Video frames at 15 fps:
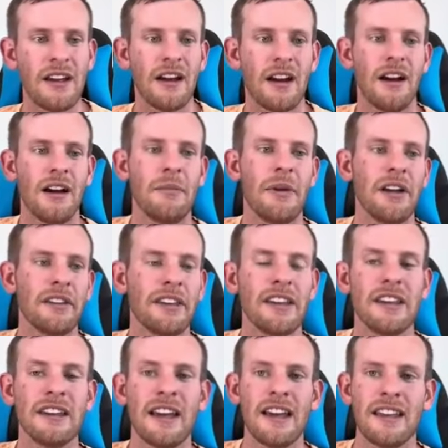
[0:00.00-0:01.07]
On
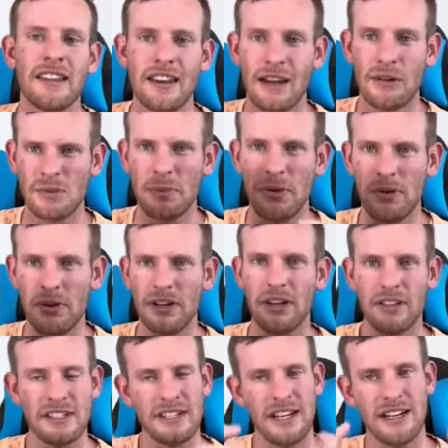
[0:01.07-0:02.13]
the day that I was pulling all
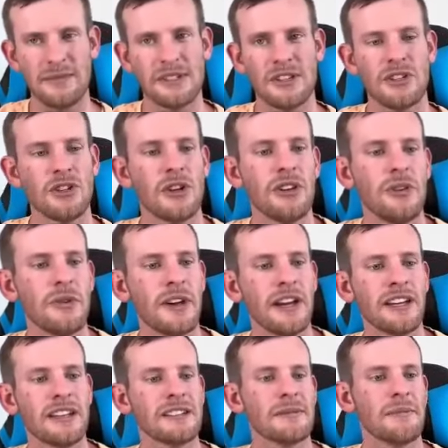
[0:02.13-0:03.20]
these items to show you
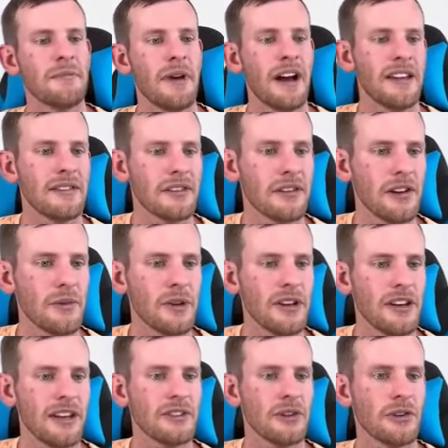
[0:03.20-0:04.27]
guys, my
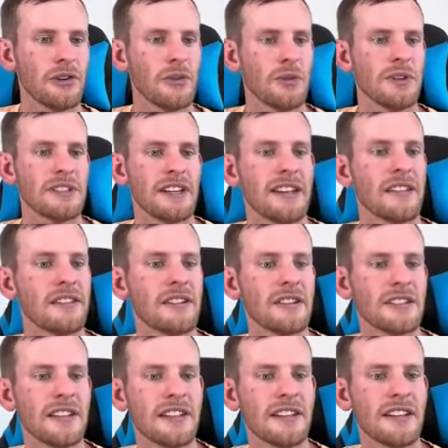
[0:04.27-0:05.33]
31-day total was at
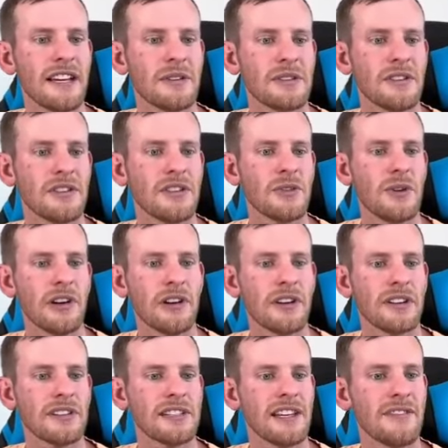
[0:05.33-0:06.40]

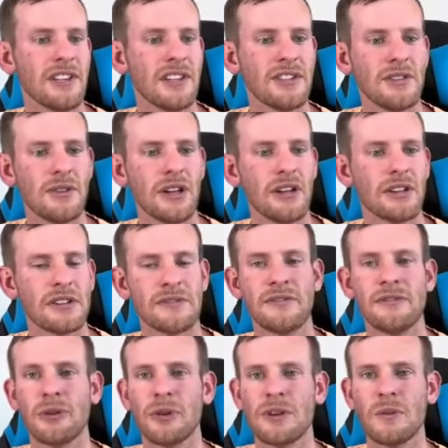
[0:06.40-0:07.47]

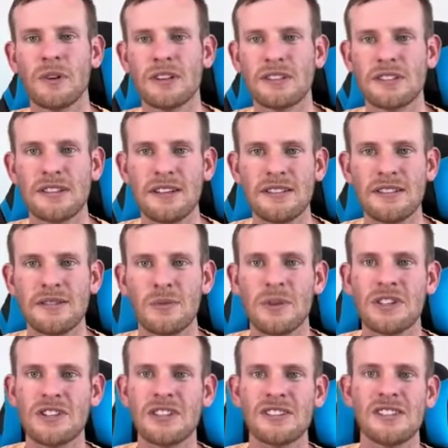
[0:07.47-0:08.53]
$13,272.41,
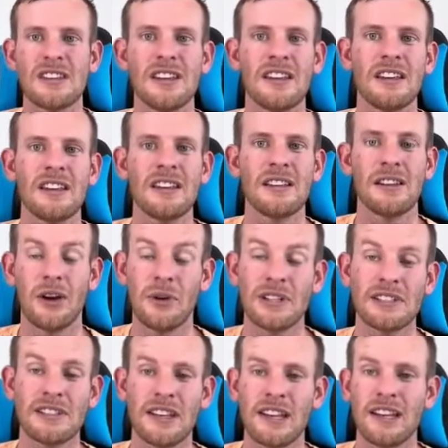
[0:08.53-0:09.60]
which is the
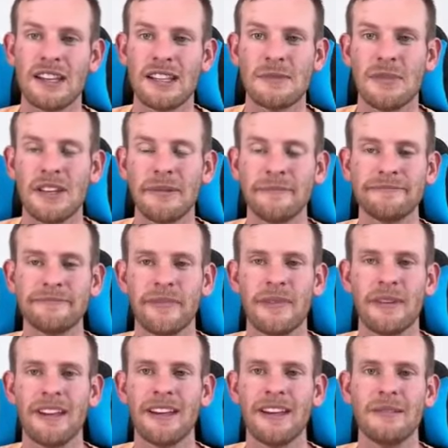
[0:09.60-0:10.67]
lowest that it has been
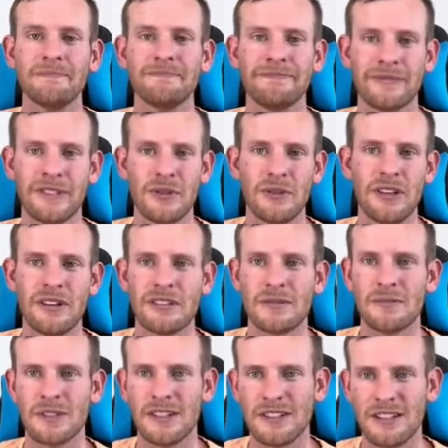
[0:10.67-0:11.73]
in 2 years
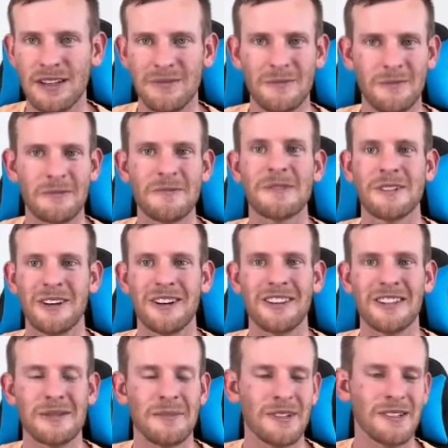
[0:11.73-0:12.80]
since I started
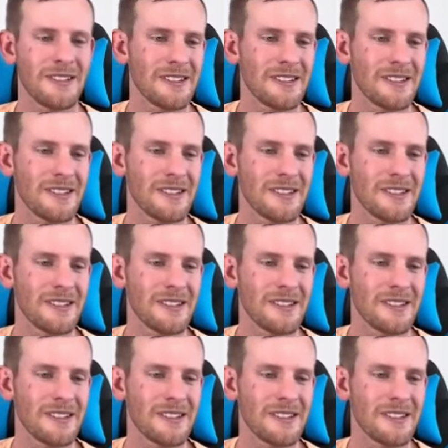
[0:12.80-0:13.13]
this business.